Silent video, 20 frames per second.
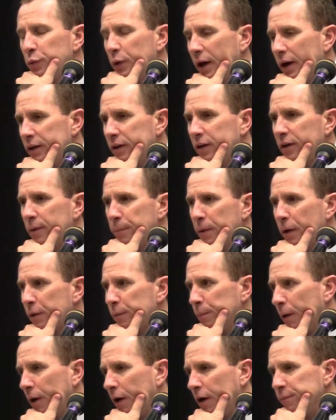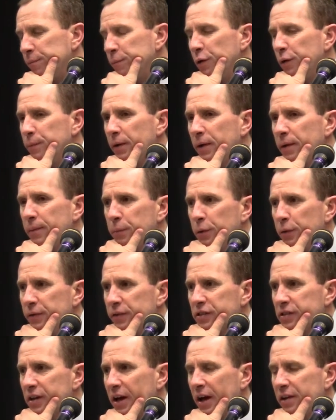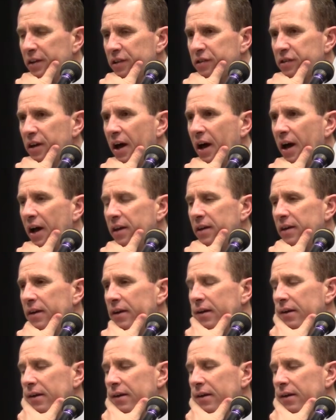We had to get better ball movement, move it side to side.